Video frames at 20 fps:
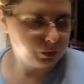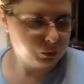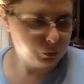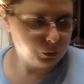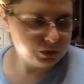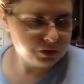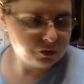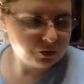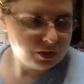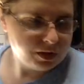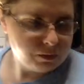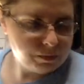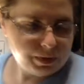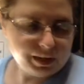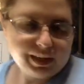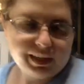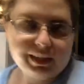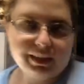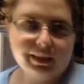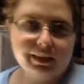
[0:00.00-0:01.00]
was created
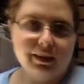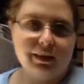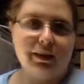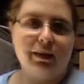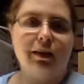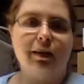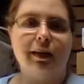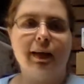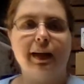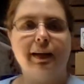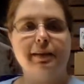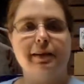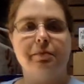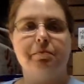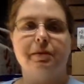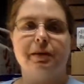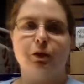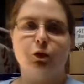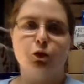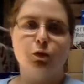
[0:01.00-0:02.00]
by a guy named
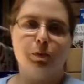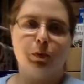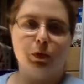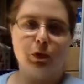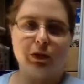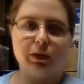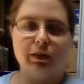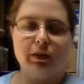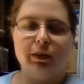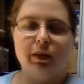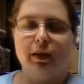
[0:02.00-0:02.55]
Niels Bohr,